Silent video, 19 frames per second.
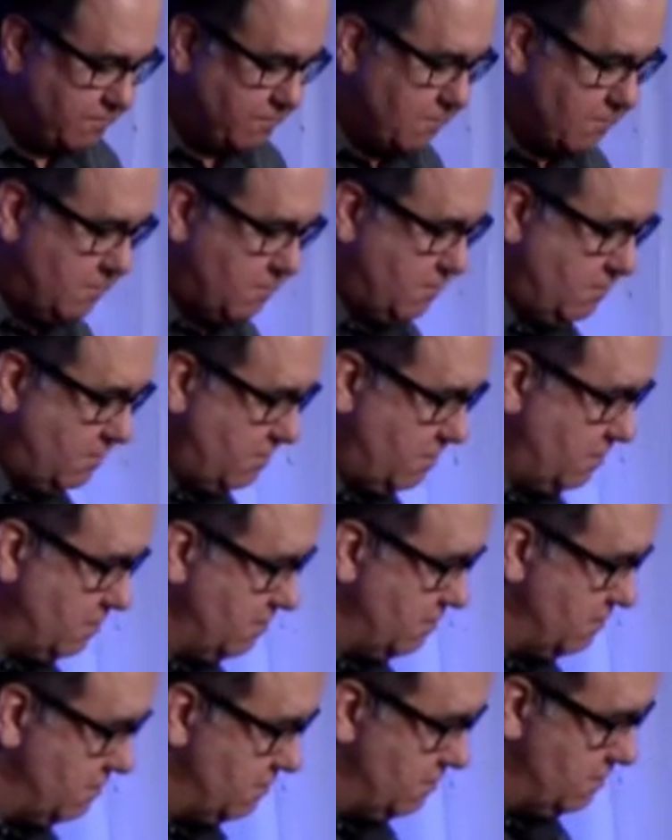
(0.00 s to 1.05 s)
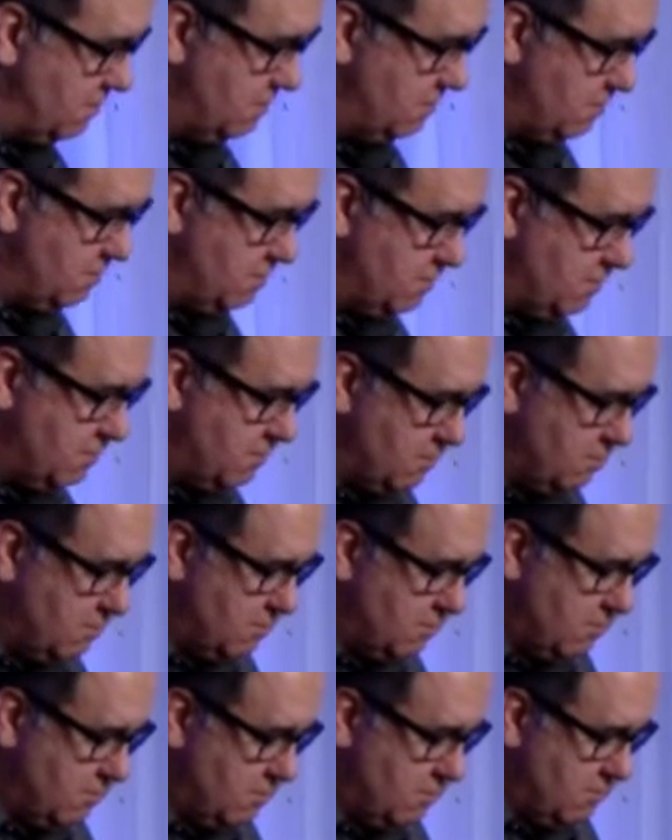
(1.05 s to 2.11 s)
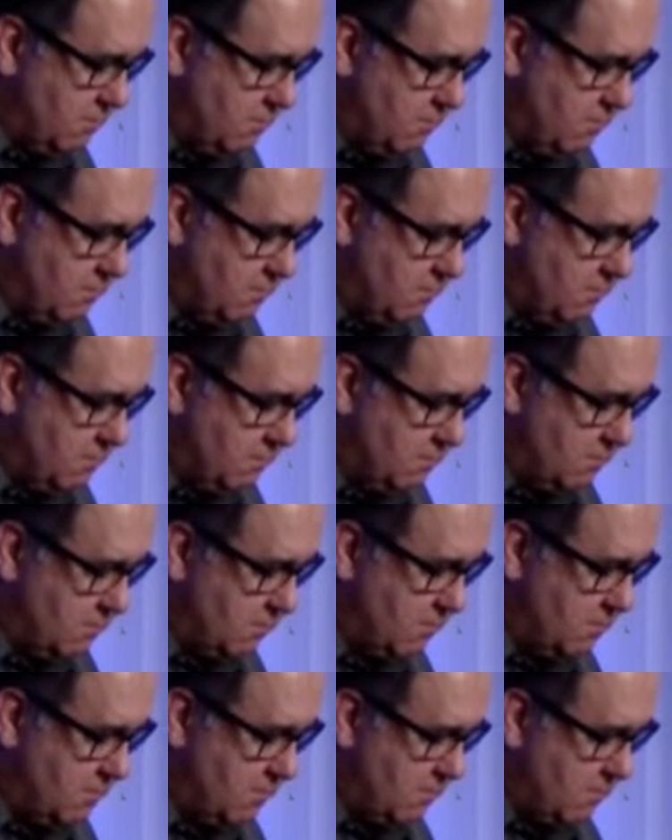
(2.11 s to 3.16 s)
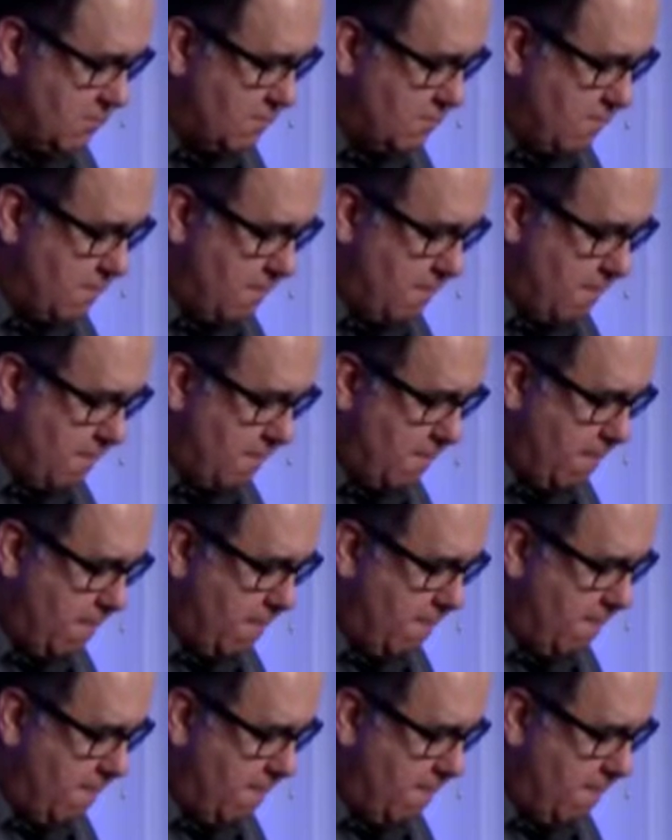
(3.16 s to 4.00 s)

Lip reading: Nobody speaks.